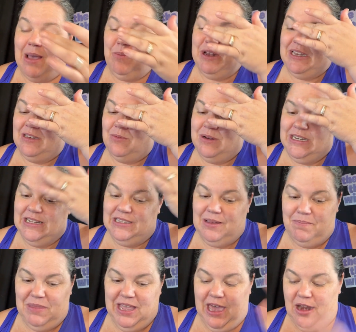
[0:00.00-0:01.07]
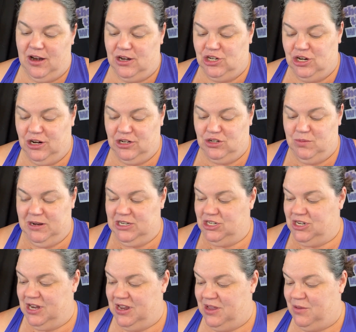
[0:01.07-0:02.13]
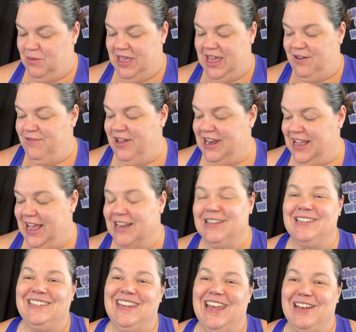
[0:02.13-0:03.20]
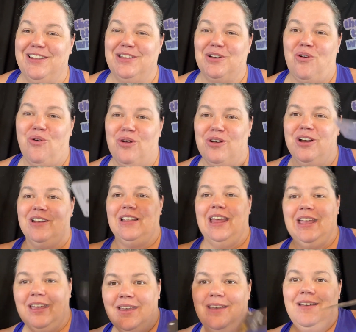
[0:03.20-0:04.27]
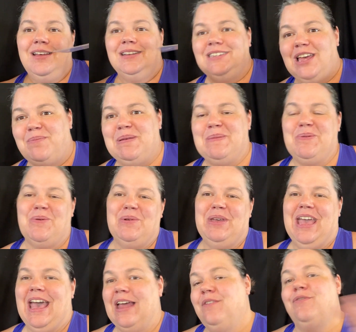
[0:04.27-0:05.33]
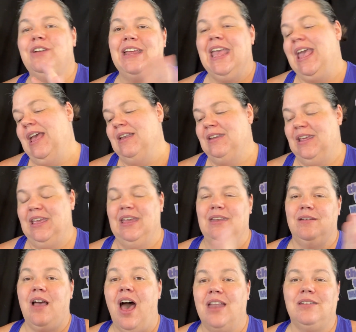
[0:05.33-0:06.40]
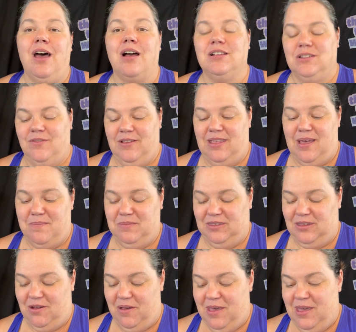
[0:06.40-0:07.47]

We did something at our church, which we had fun. I got to stand on the corner and like tell people we had free candy and hot dogs for them. So it